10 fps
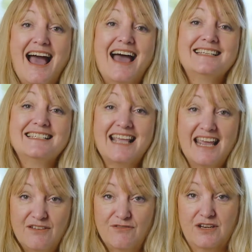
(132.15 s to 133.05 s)
and is
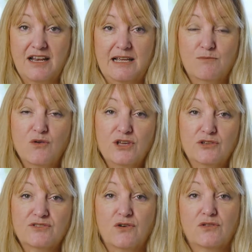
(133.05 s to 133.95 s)
infinitely more
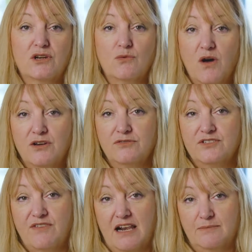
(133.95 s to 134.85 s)
useful than a one-off
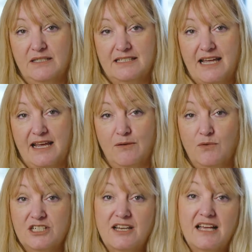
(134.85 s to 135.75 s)
development day,
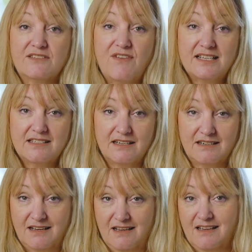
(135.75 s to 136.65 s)
which, let's face it,
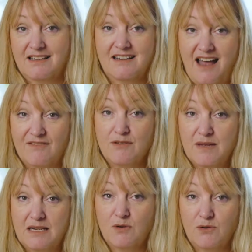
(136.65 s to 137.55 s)
can have a
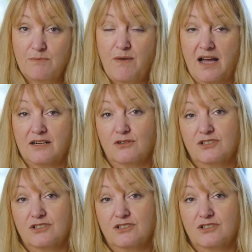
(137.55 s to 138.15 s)
minimal impact long